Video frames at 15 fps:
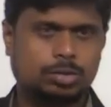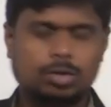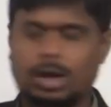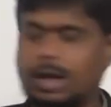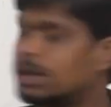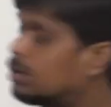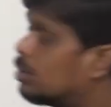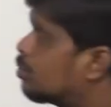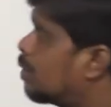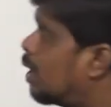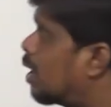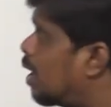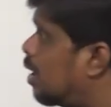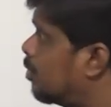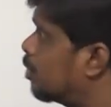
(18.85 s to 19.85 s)
So like this we
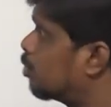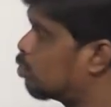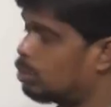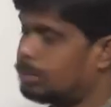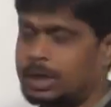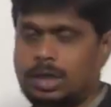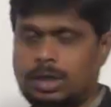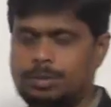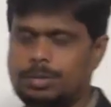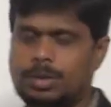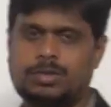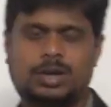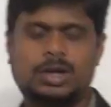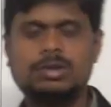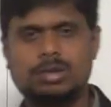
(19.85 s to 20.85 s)
are having so many
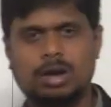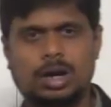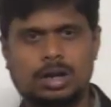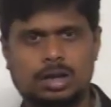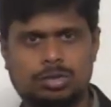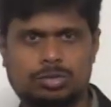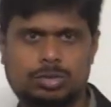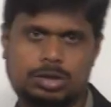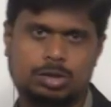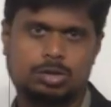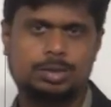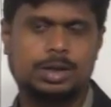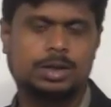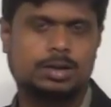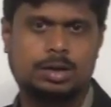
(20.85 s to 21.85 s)
functionalities with
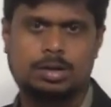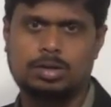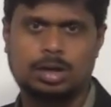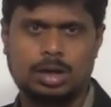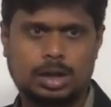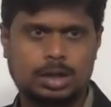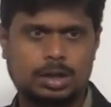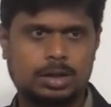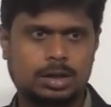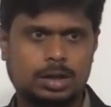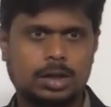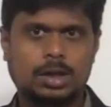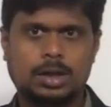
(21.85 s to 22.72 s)
respect to the network layer,